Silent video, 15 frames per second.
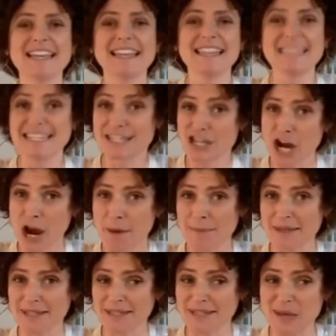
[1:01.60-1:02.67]
these
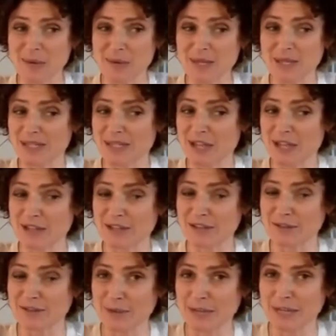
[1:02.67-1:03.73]
topics that we discuss
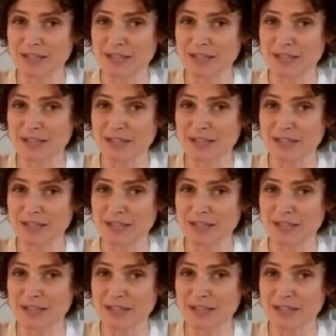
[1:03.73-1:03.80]
every week.